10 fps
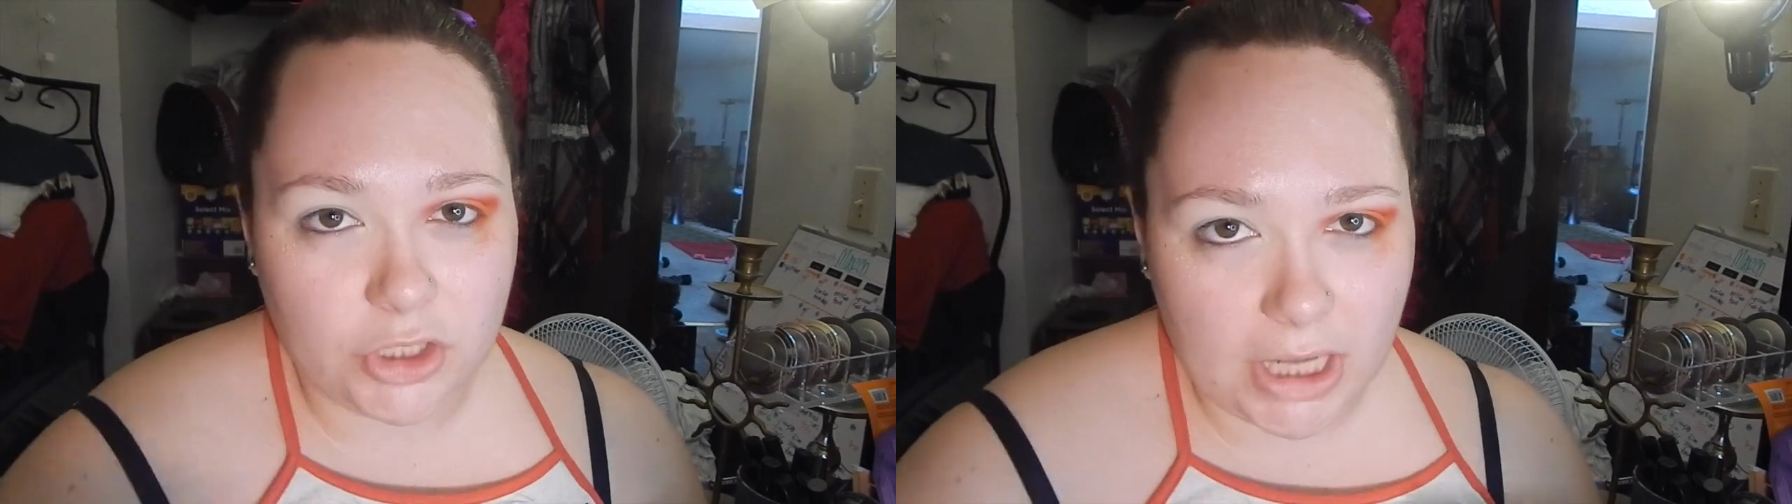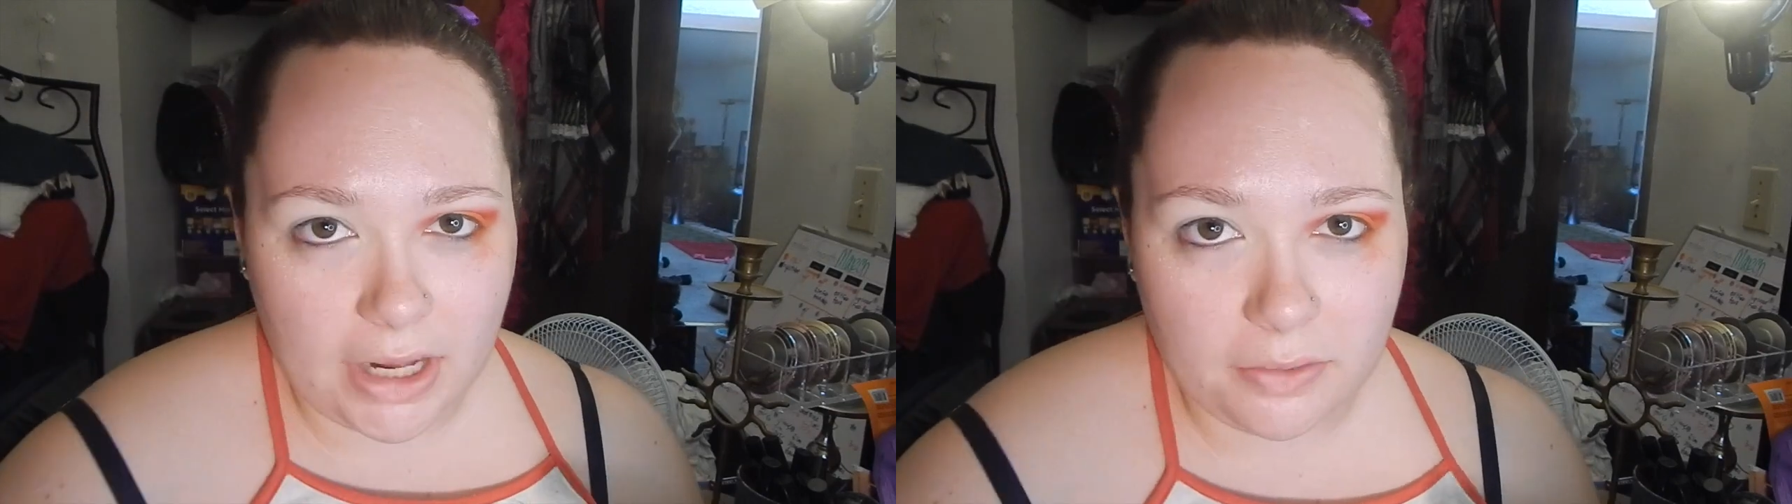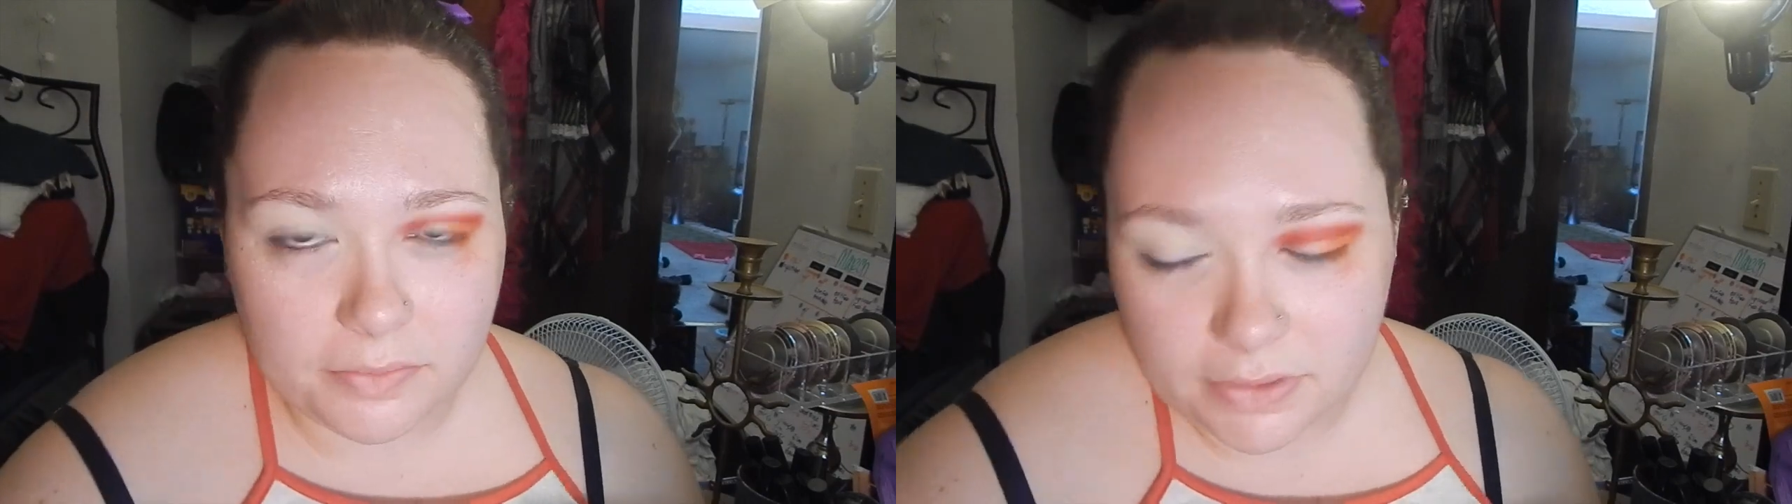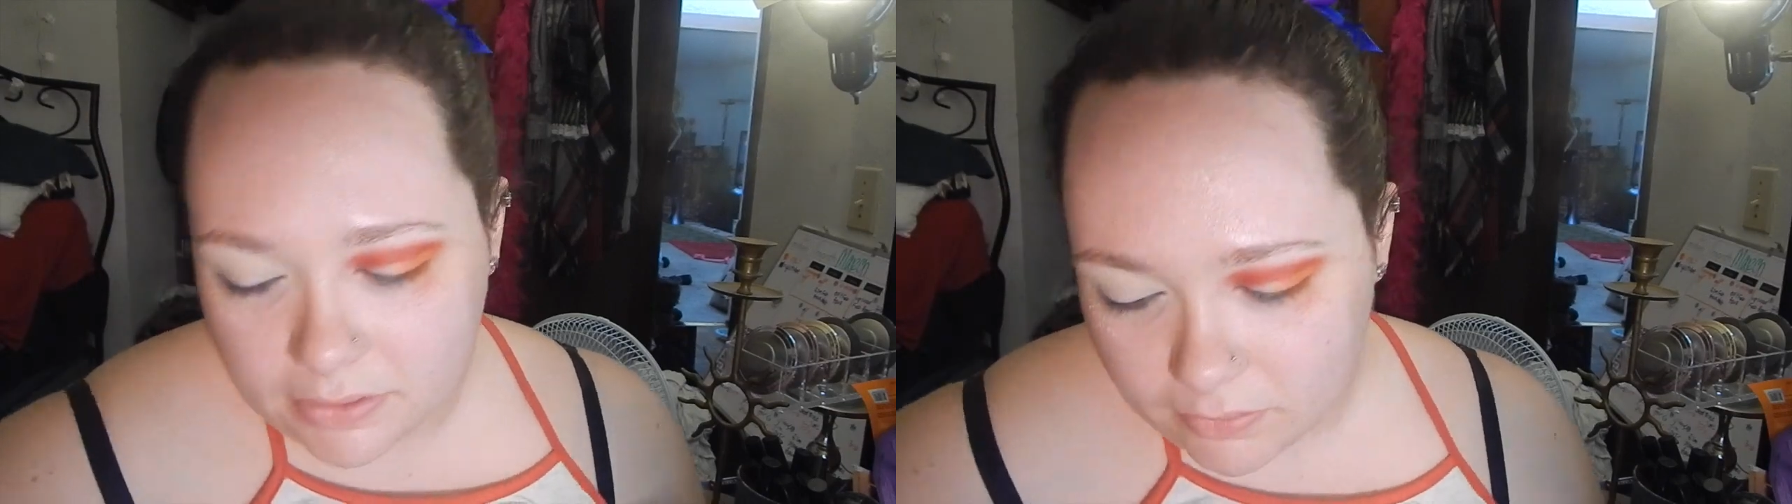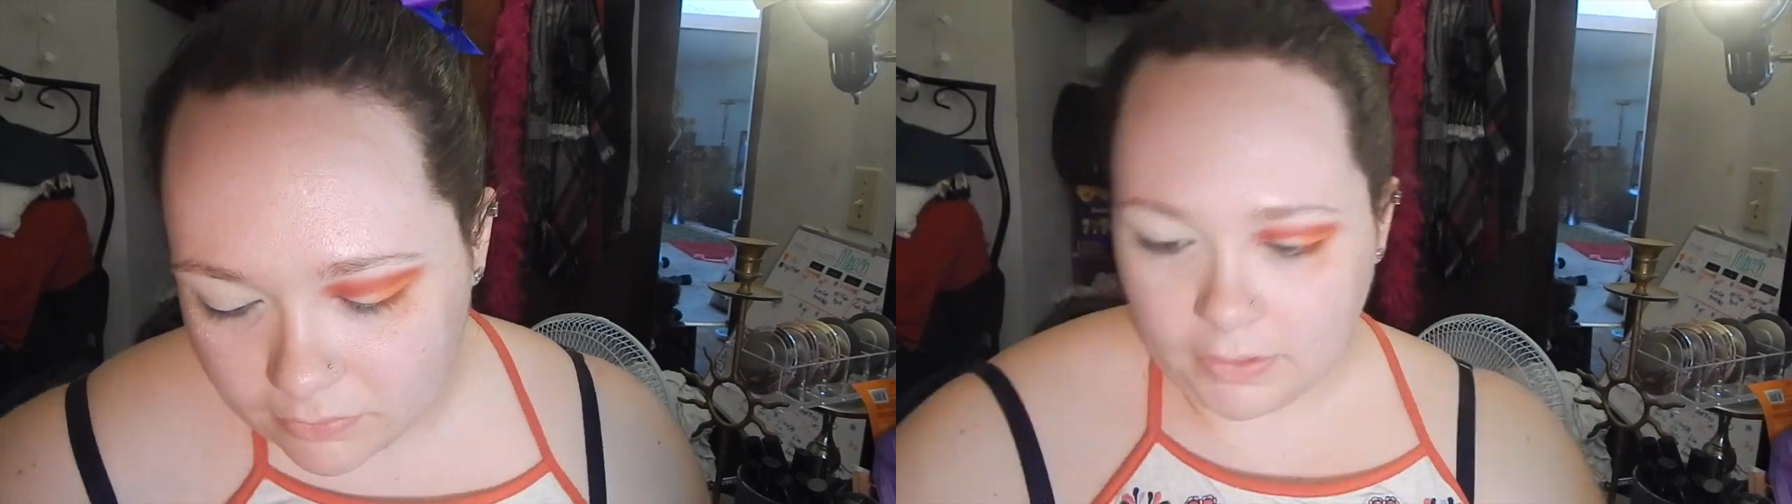
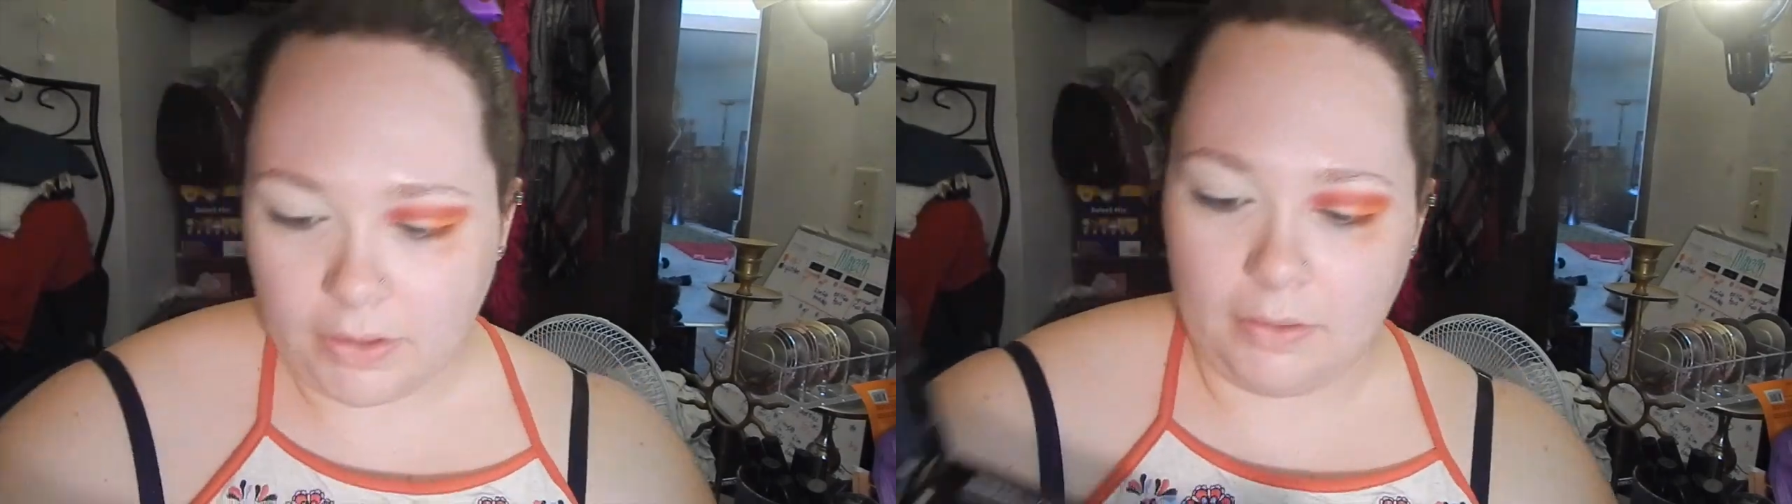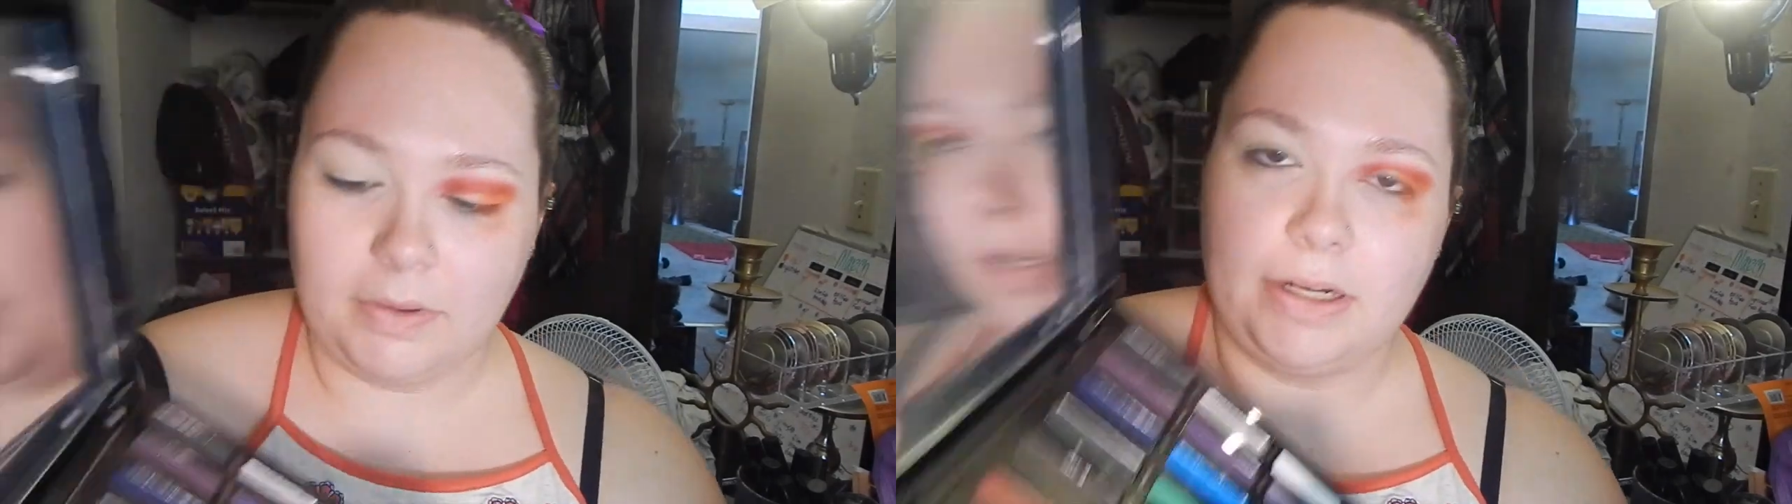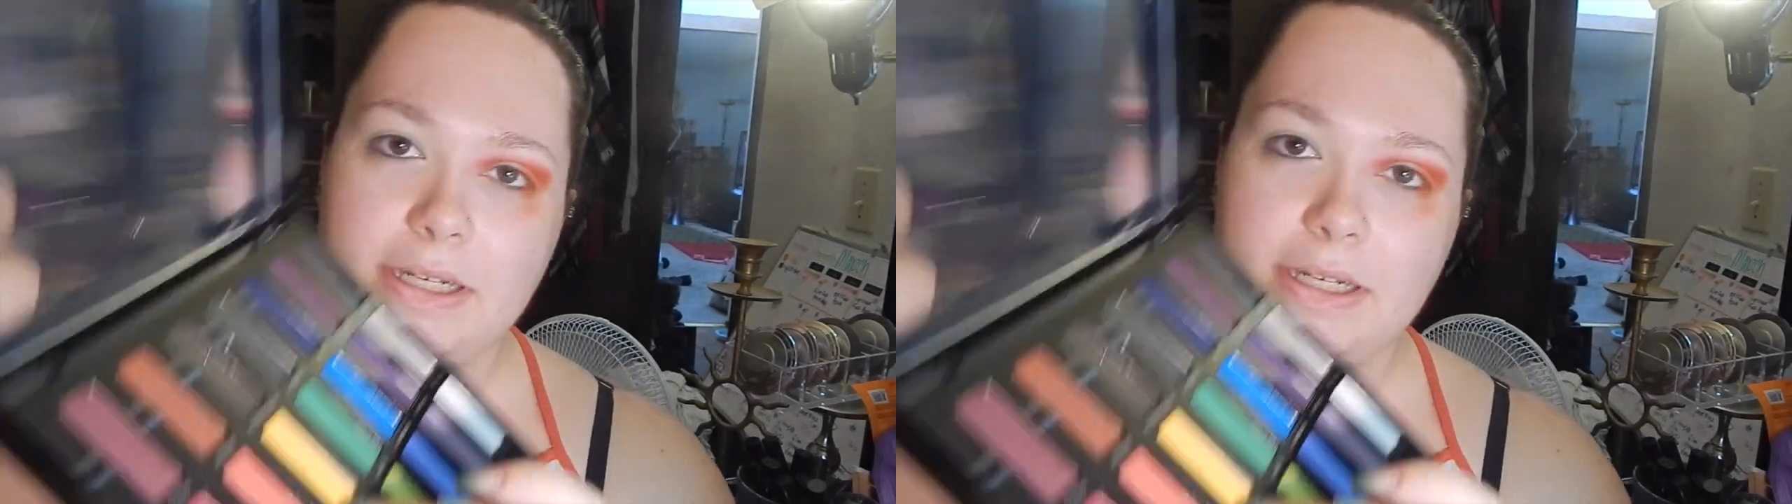shadows. And we're going